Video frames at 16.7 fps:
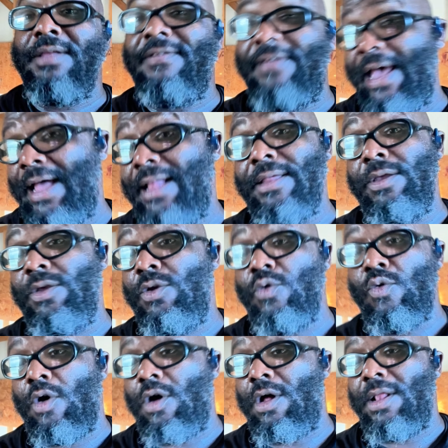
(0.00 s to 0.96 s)
telling
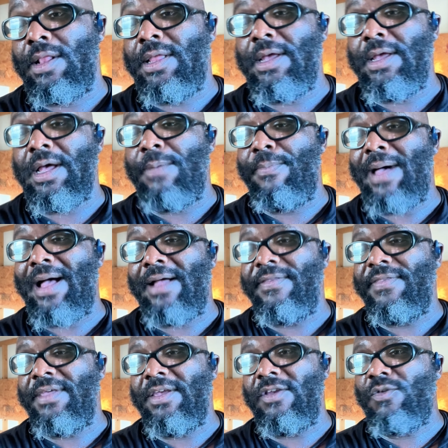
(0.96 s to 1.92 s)
you all
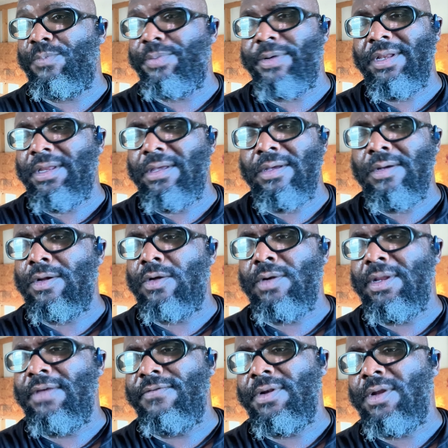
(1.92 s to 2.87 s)
about this, but you don't
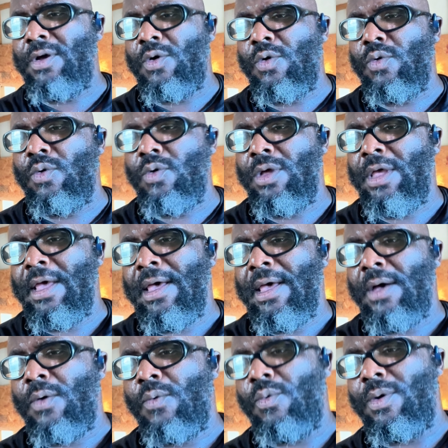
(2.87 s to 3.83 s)
even know
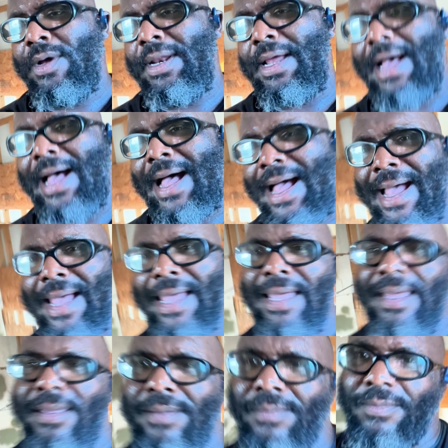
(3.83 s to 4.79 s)
what I
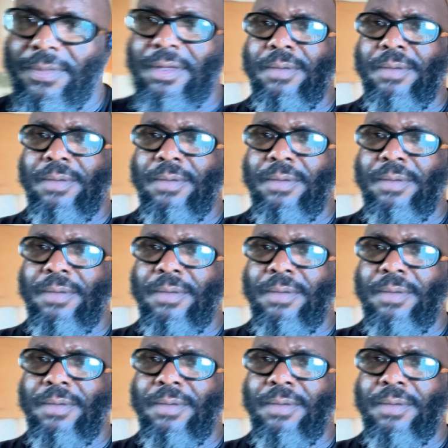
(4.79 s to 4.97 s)
am